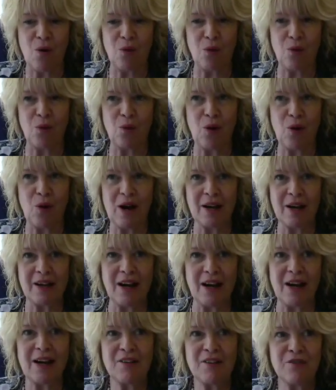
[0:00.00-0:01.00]
What
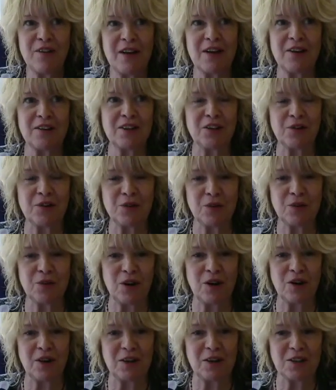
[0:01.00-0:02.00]
I found in
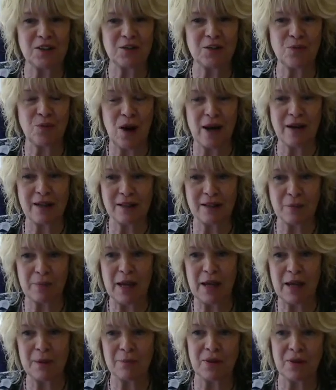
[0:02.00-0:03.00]
writing the
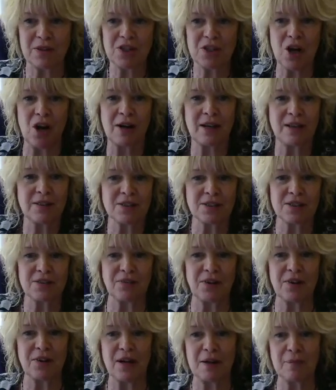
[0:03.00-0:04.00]
paper and talking to
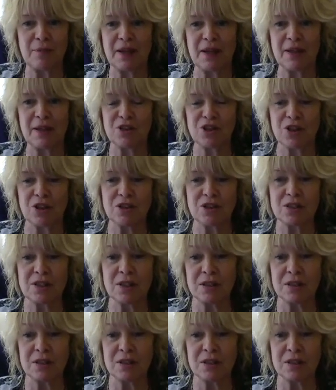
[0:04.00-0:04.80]
different night managers,